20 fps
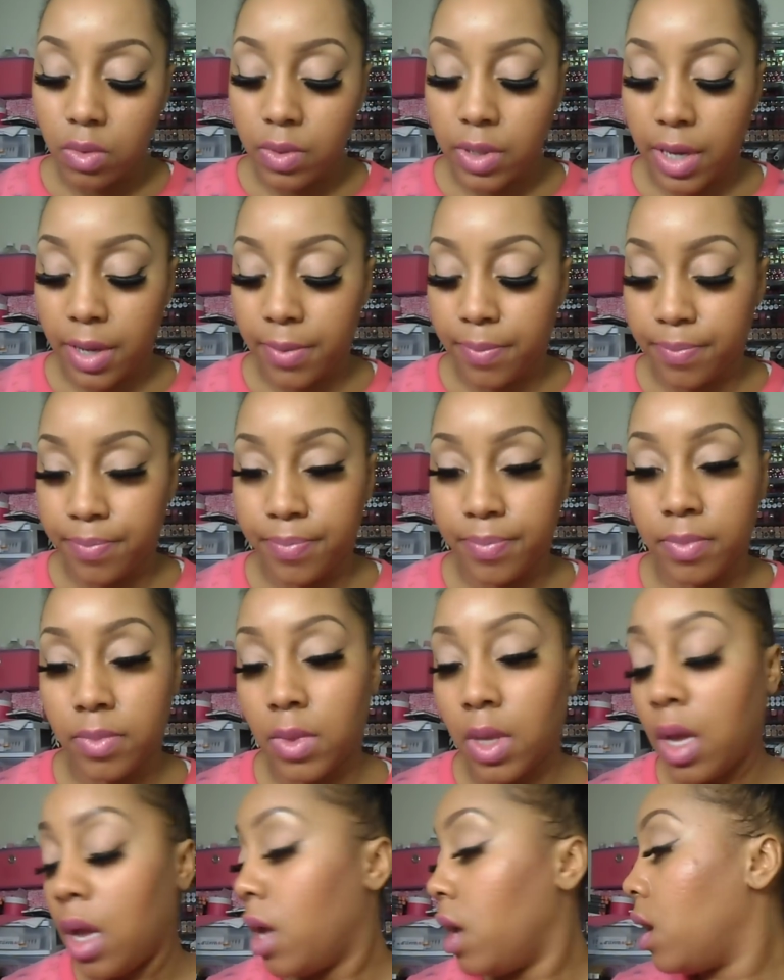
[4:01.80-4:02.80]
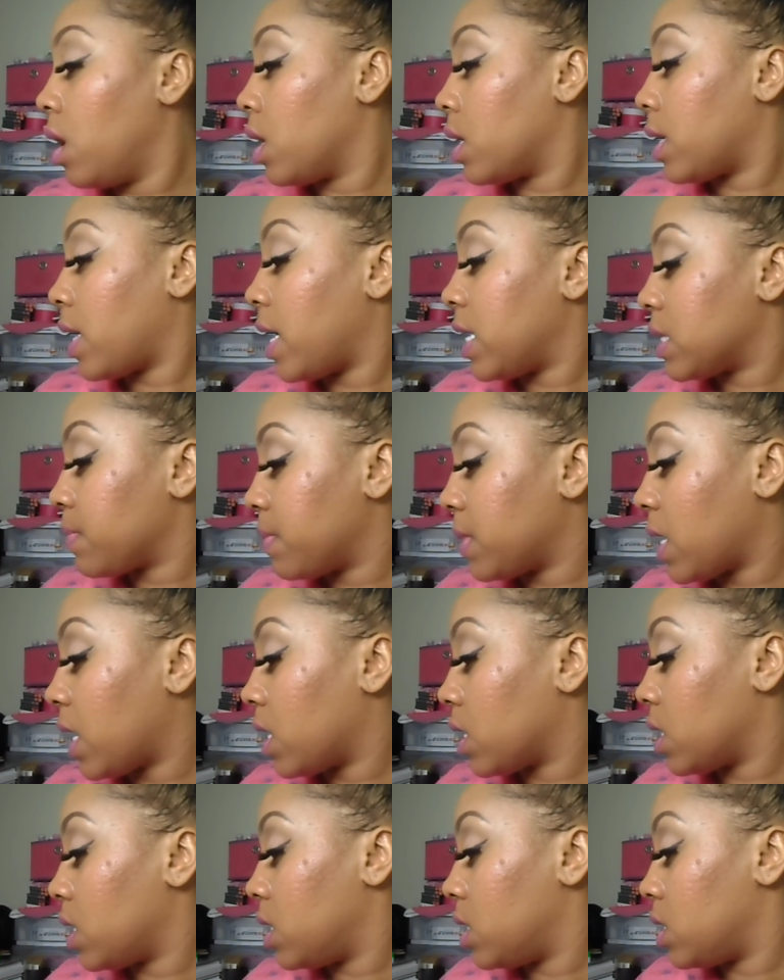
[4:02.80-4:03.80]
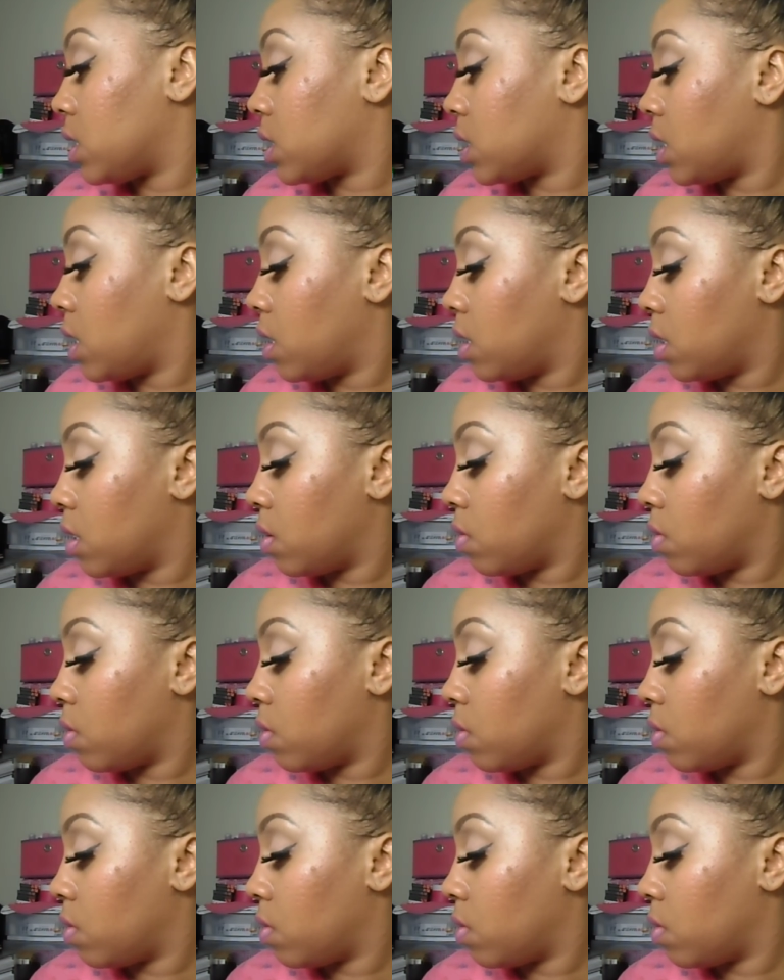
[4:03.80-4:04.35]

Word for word: Okay. Last but not least,